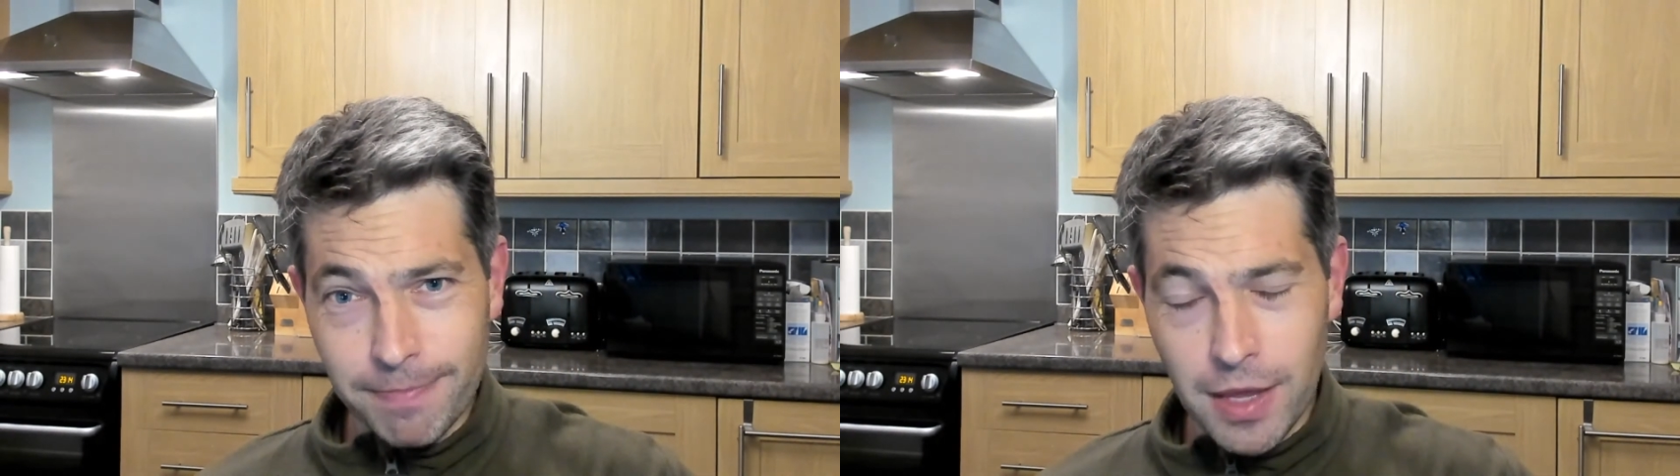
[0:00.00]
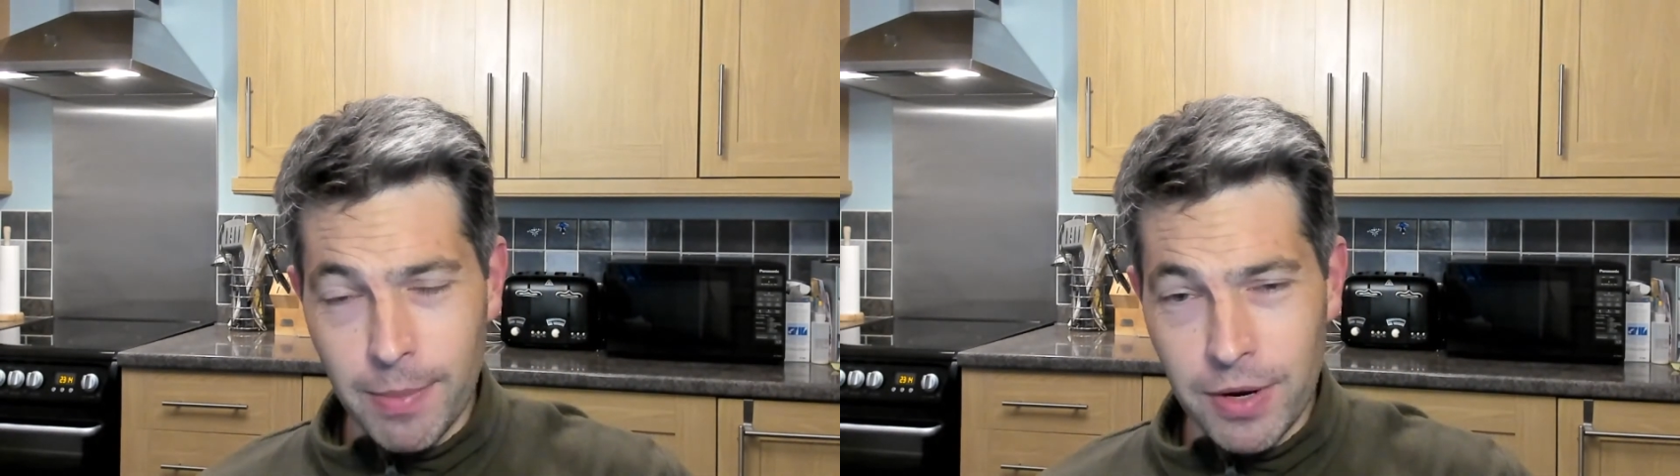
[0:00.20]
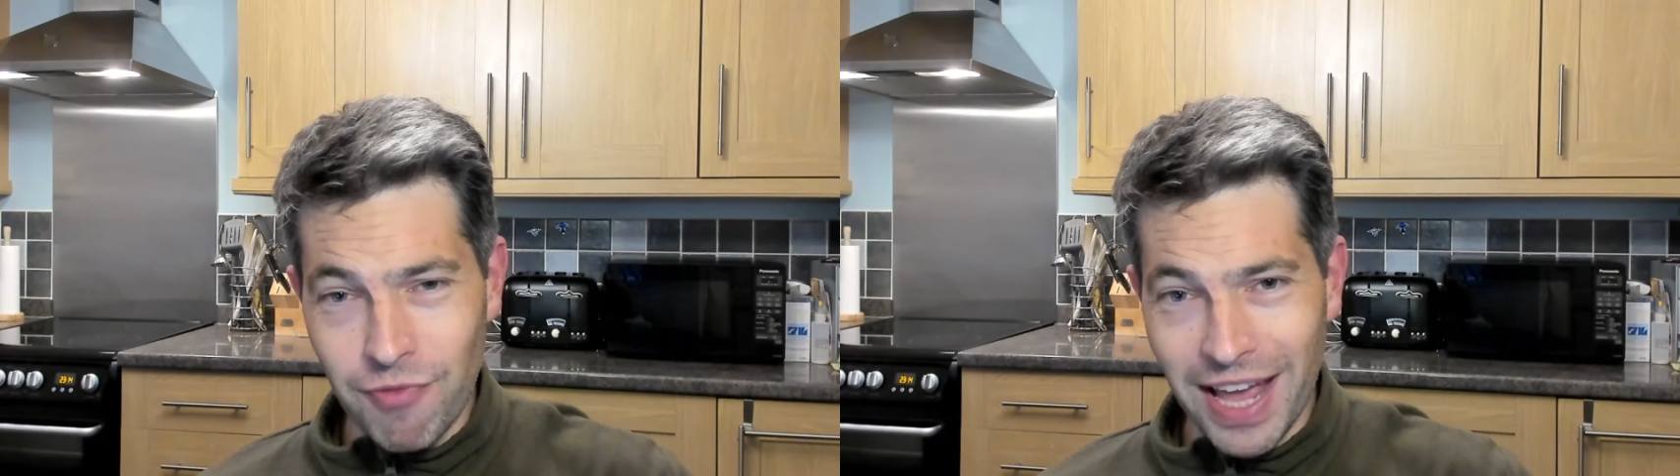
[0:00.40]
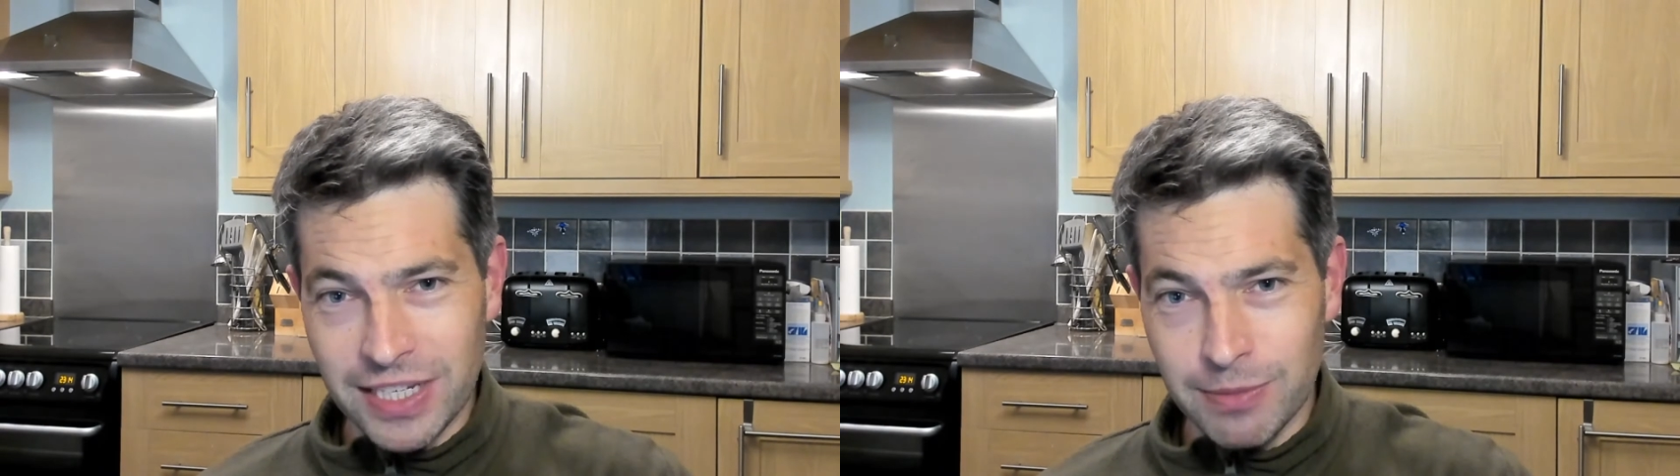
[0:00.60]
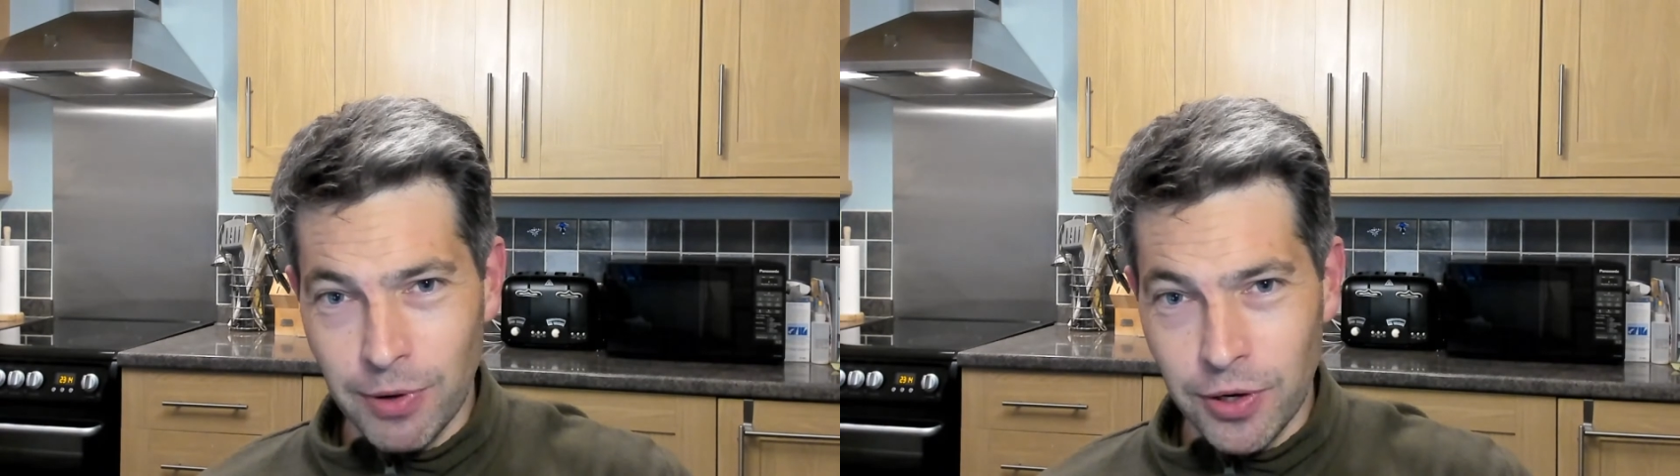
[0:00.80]
I'm in
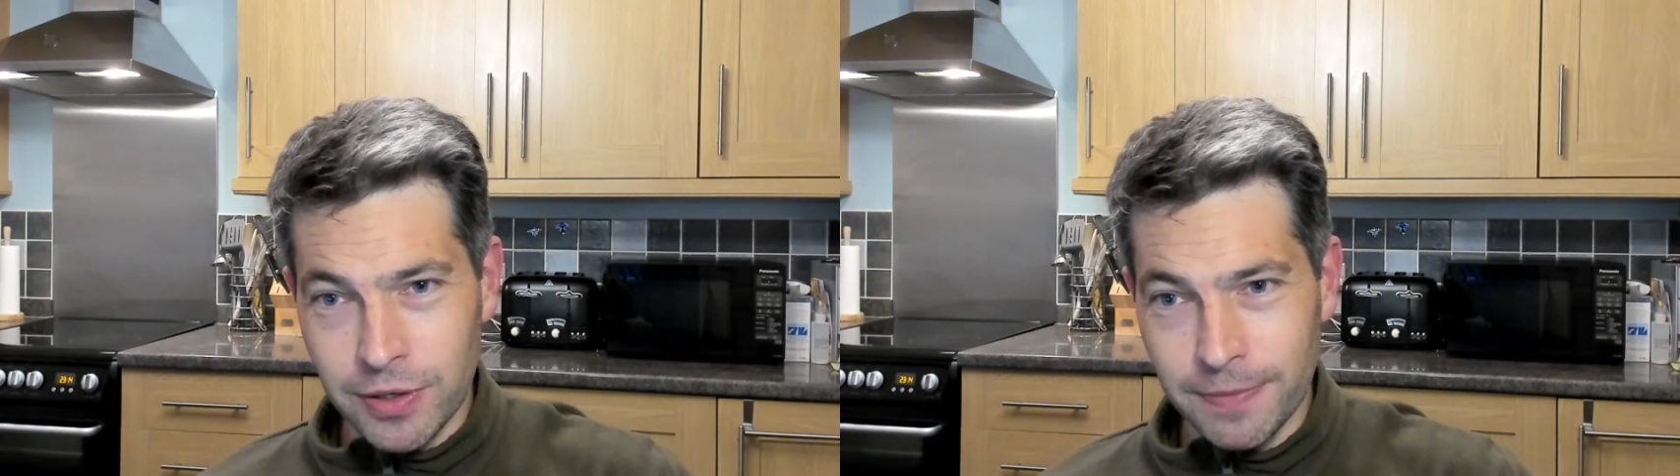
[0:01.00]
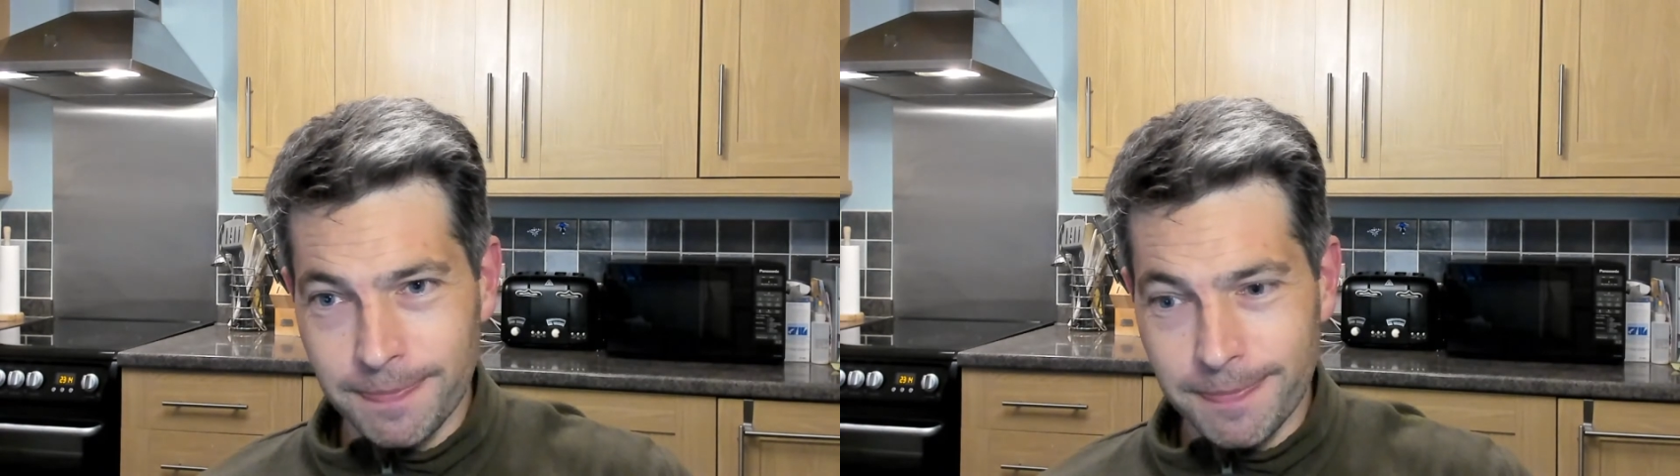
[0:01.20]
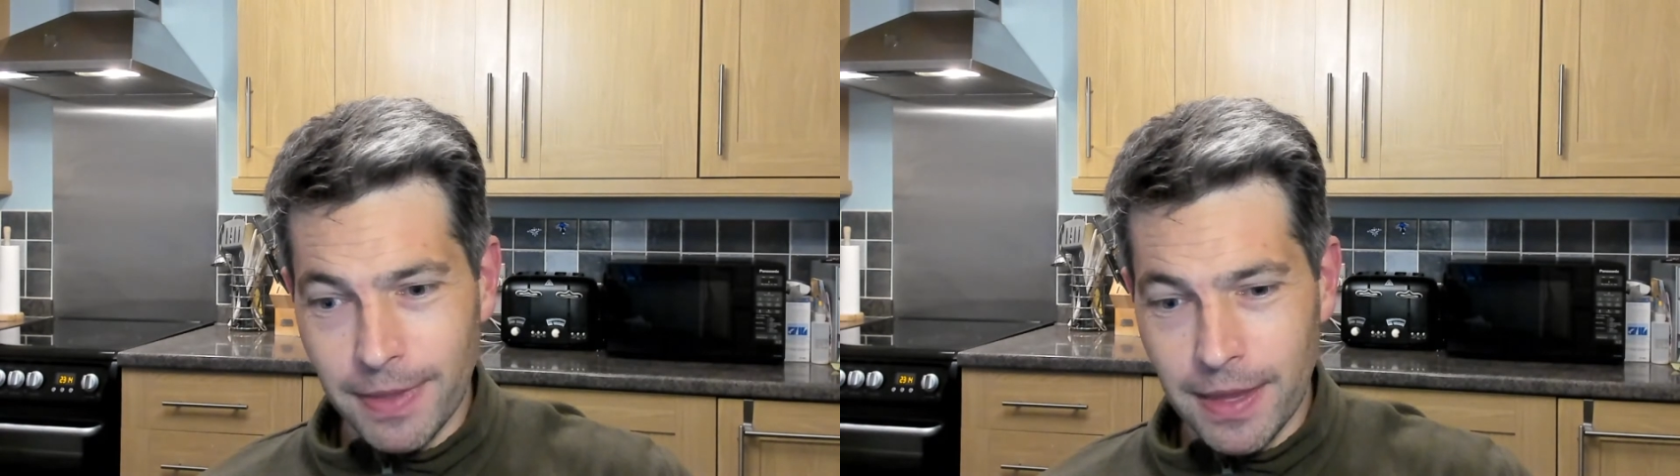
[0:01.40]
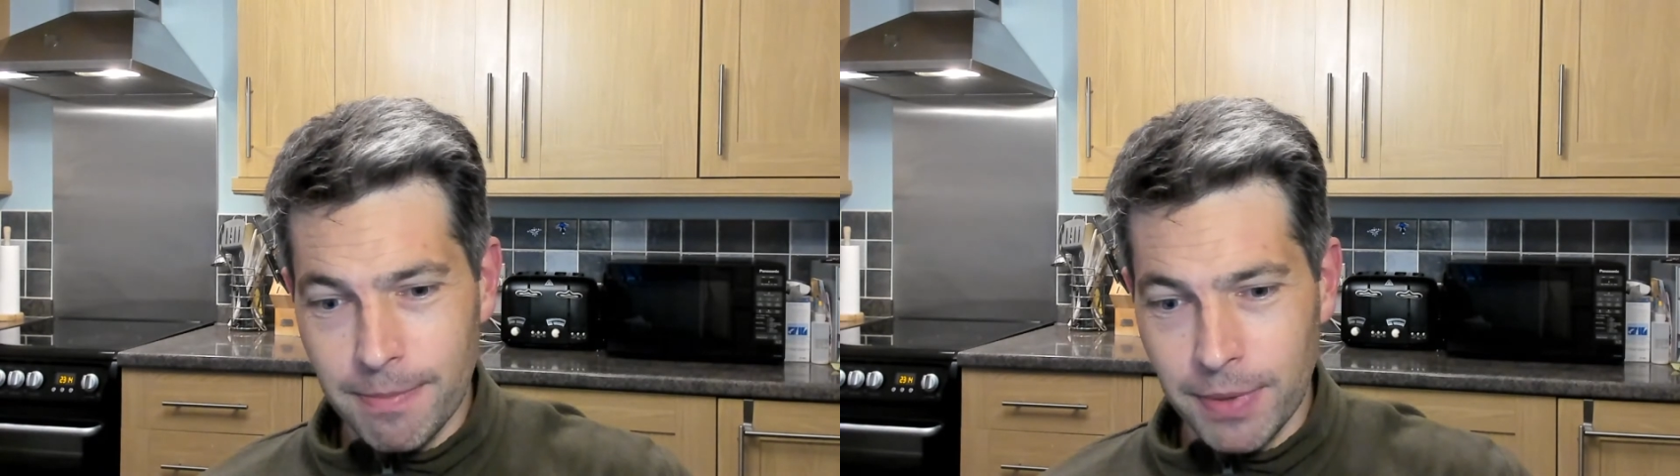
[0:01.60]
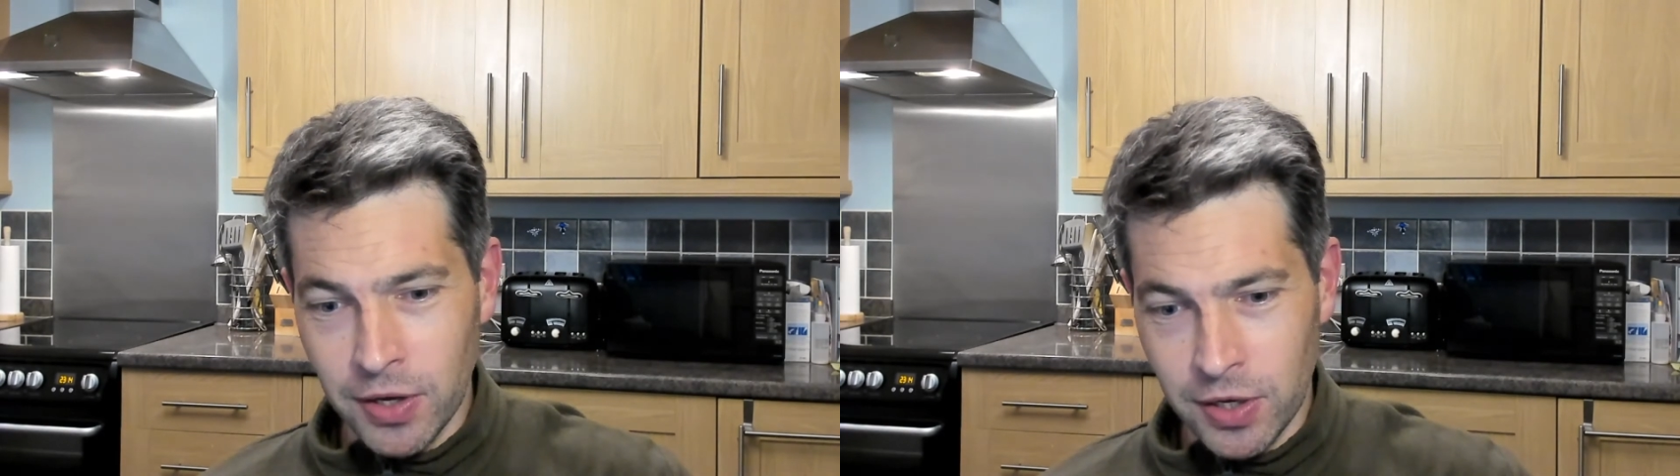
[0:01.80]
relaxed mode
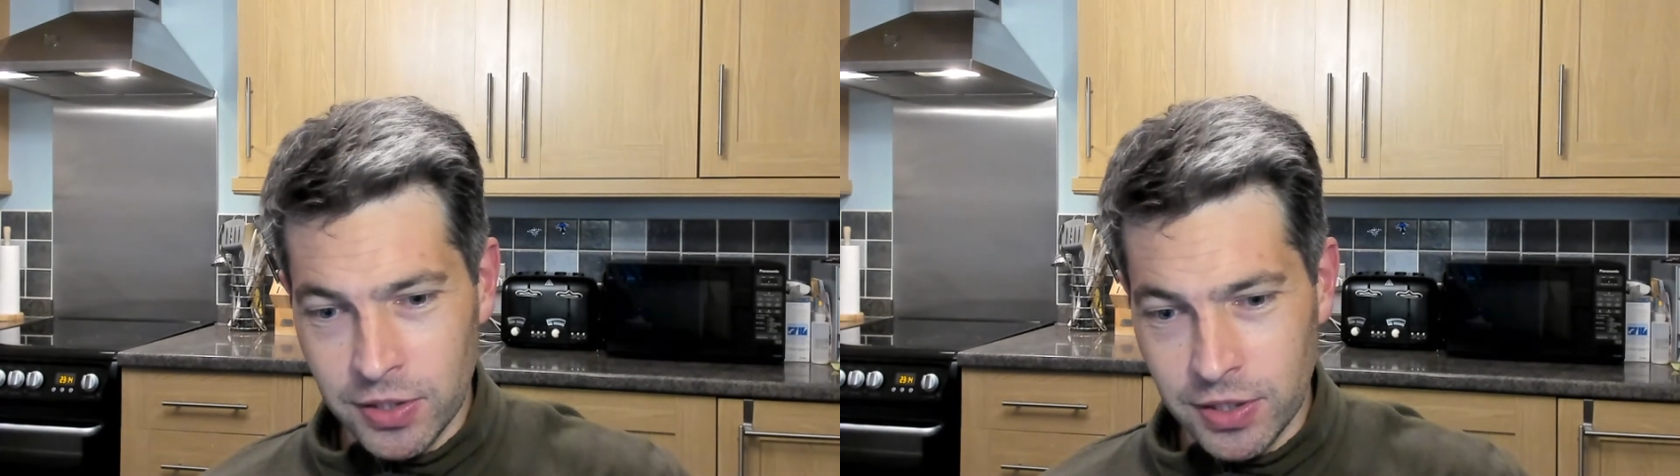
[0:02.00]
because